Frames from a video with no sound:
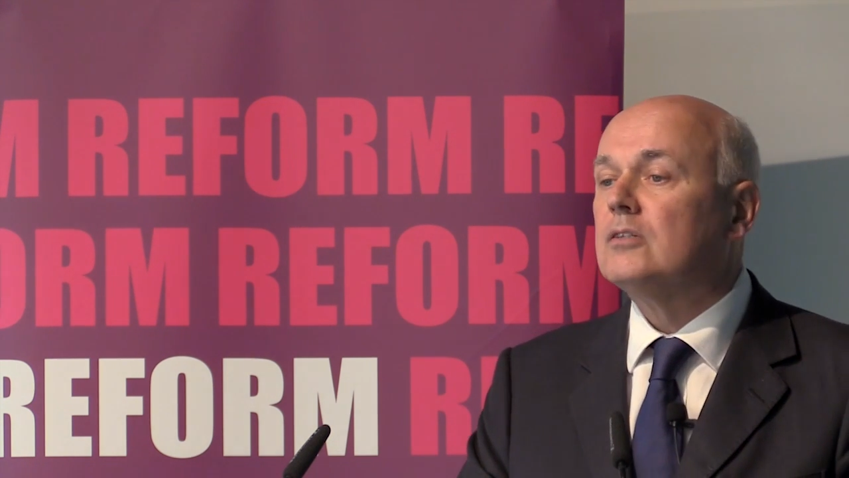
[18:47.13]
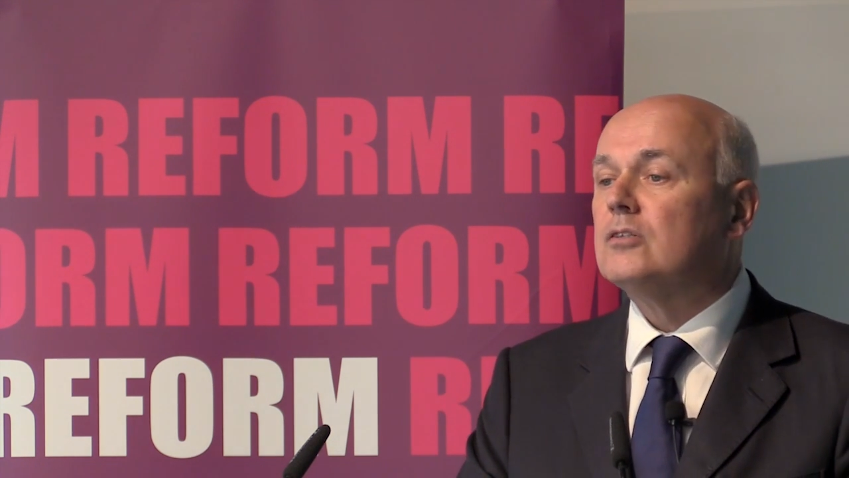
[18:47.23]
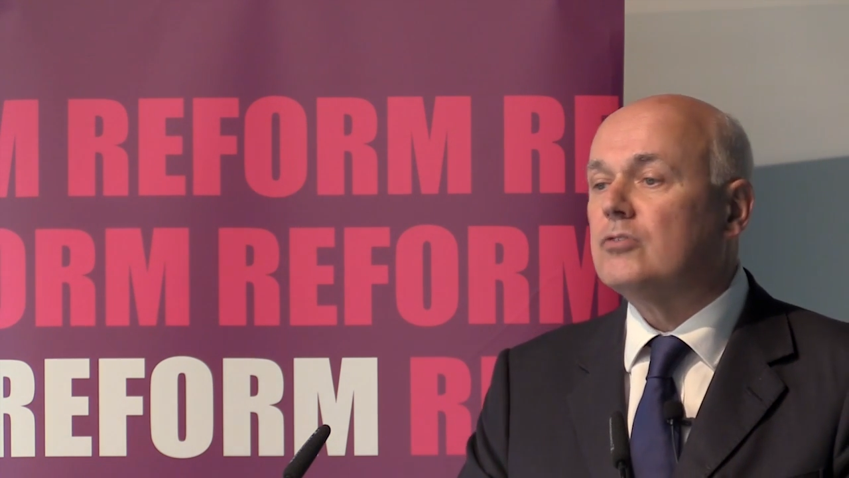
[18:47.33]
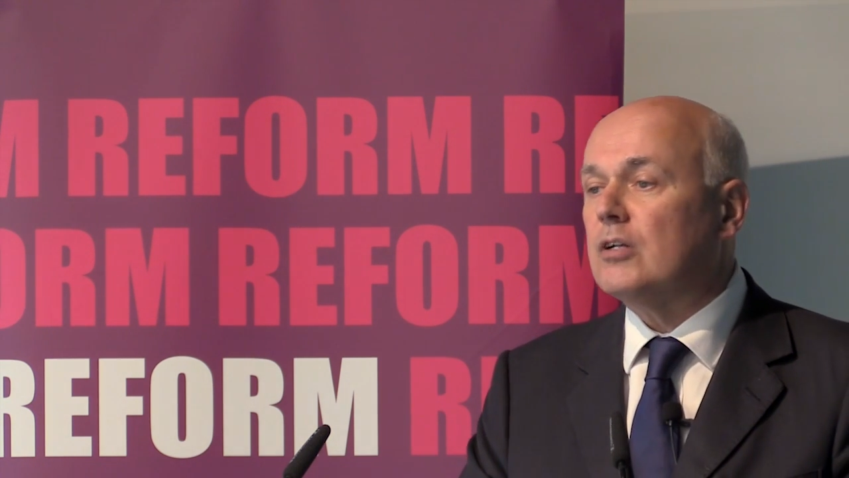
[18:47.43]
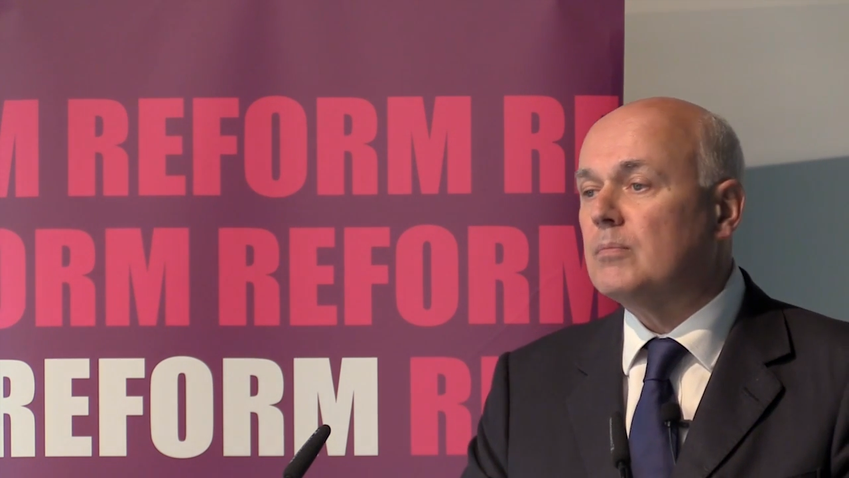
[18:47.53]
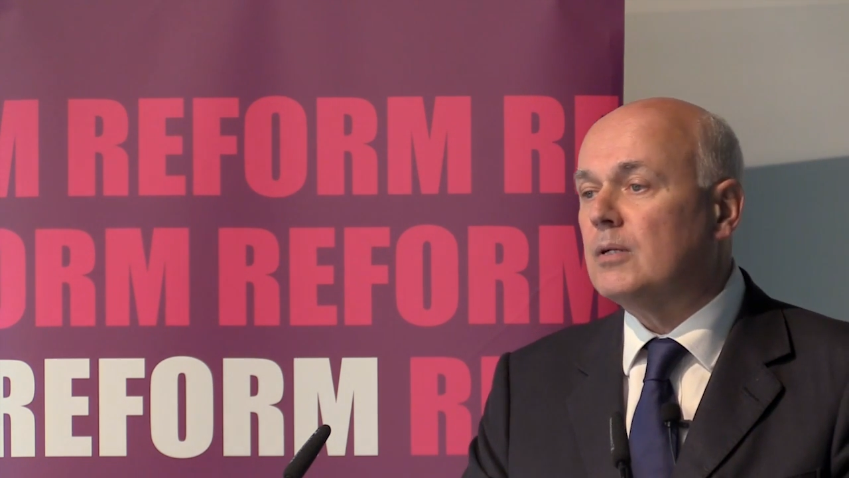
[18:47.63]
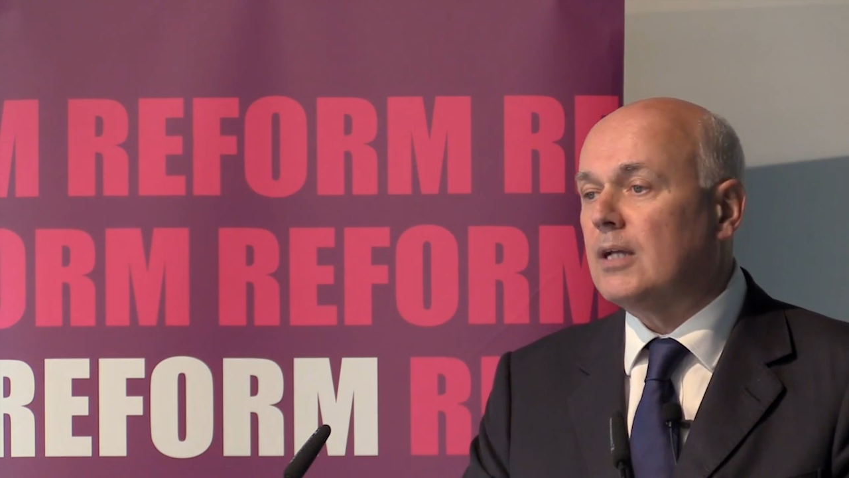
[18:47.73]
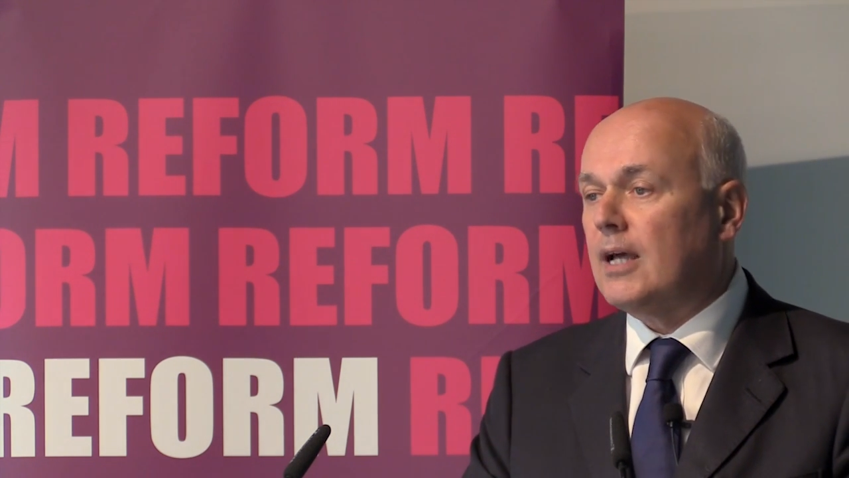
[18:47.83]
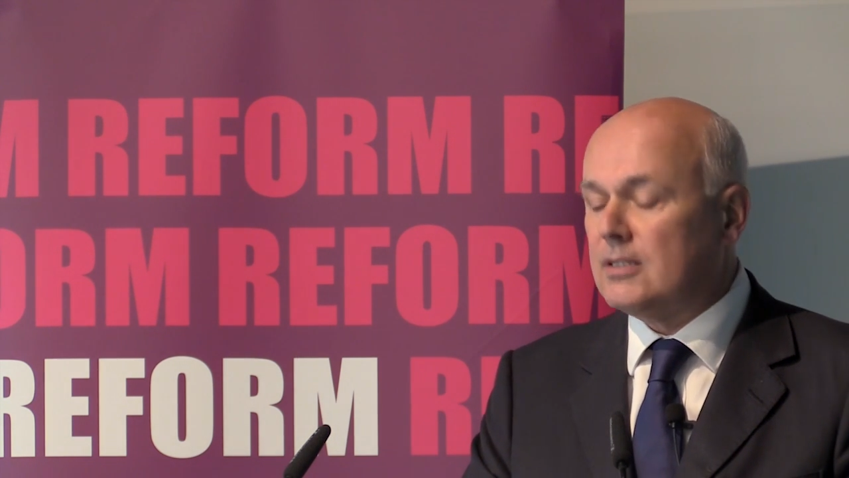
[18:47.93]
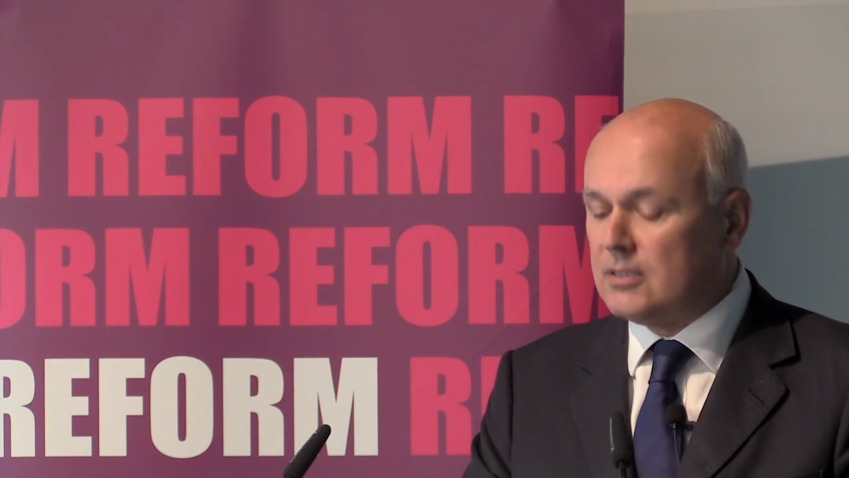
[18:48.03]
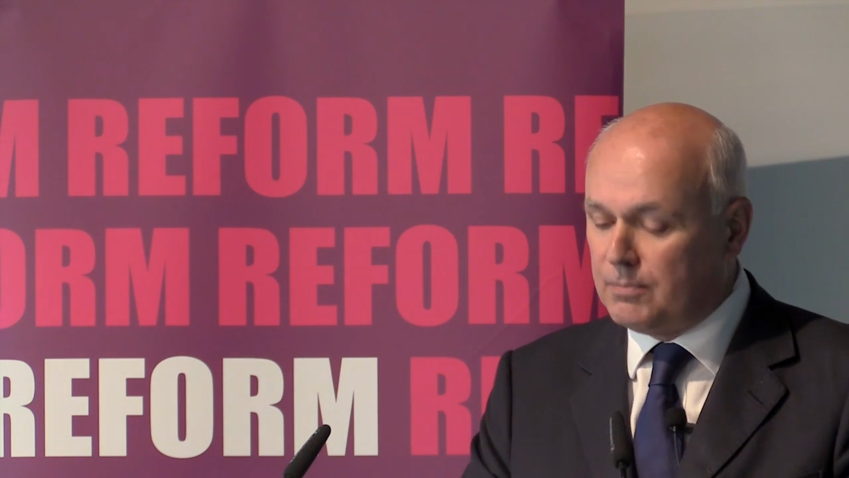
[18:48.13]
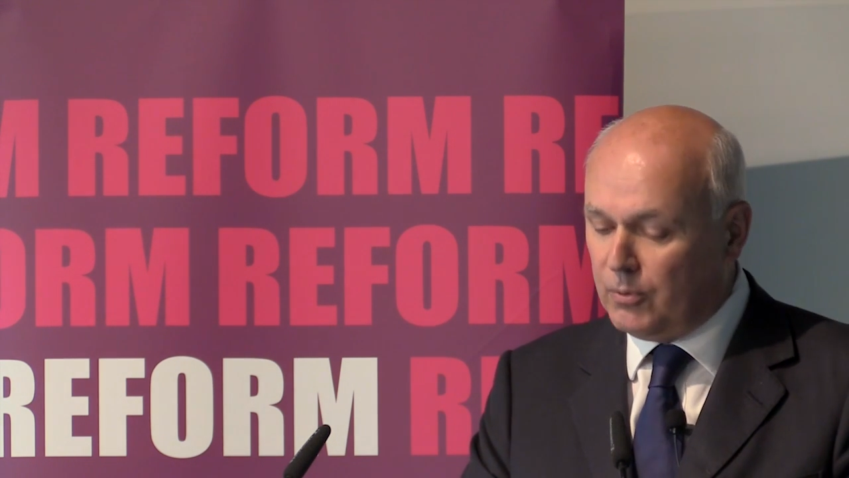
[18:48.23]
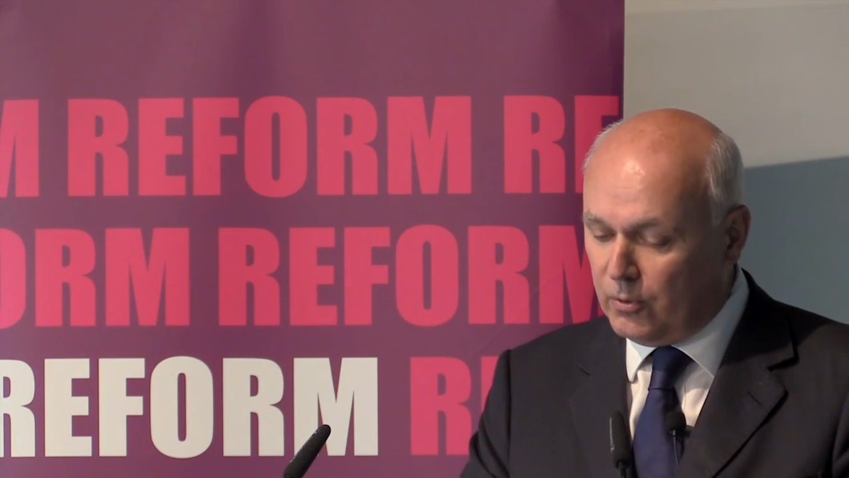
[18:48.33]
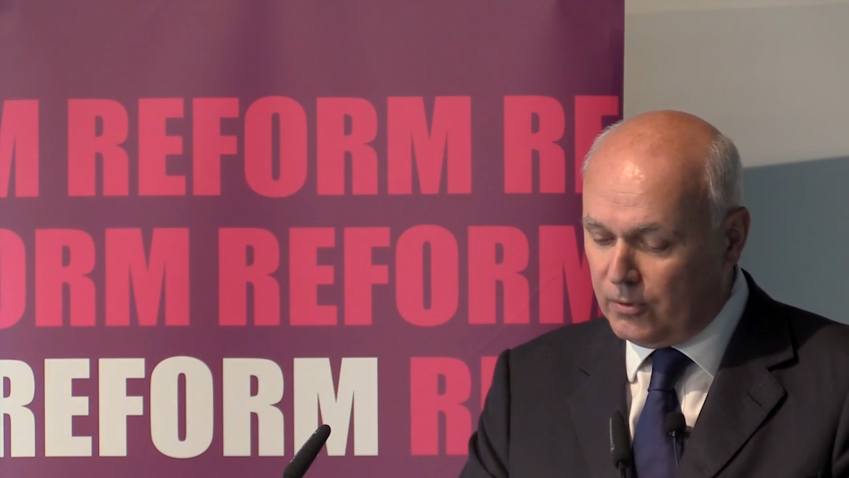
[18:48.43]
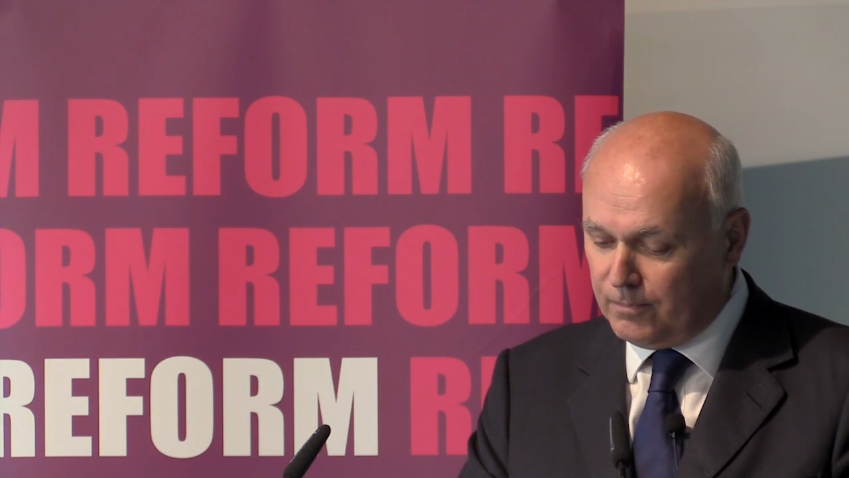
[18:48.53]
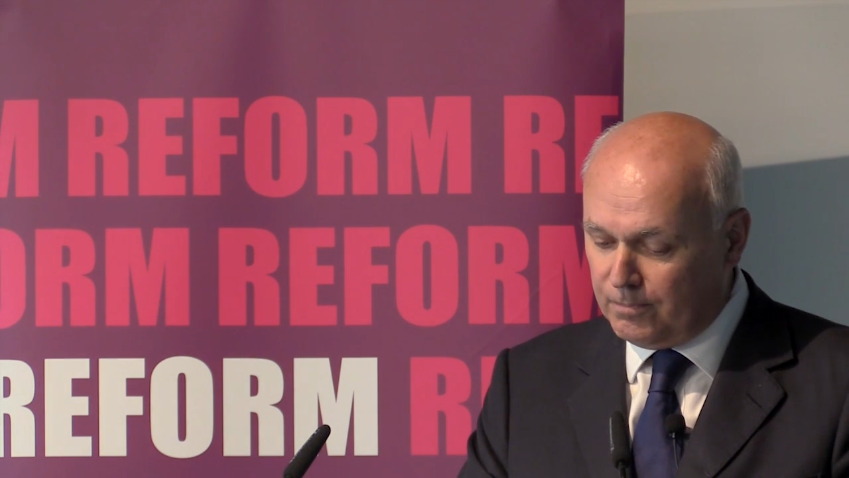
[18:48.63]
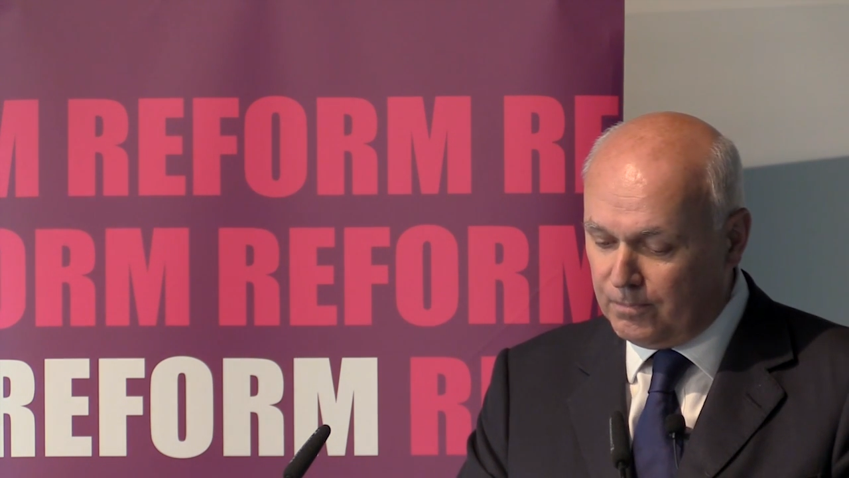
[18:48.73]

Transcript: to treatment and support.